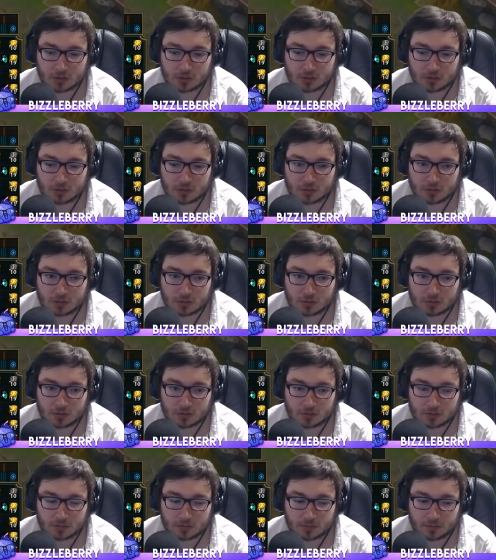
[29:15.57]

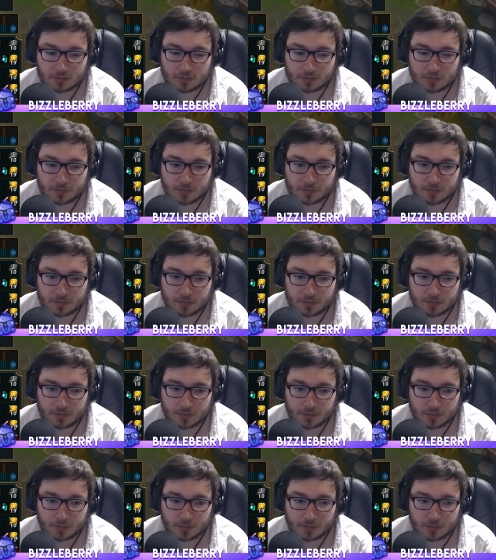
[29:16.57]

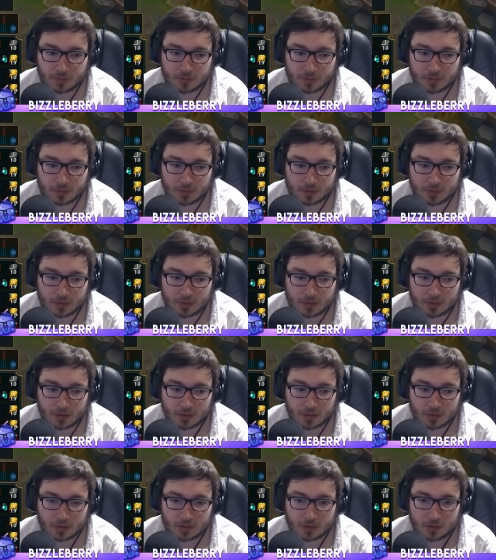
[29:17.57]

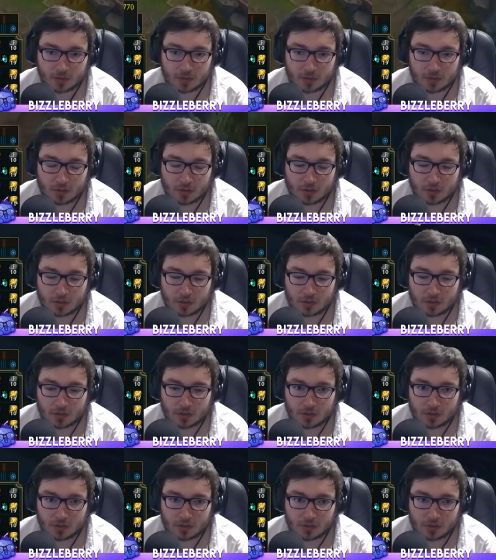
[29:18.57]

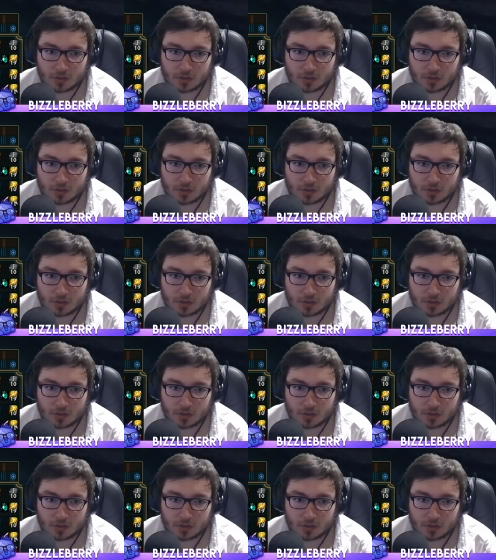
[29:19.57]
(no one is talking)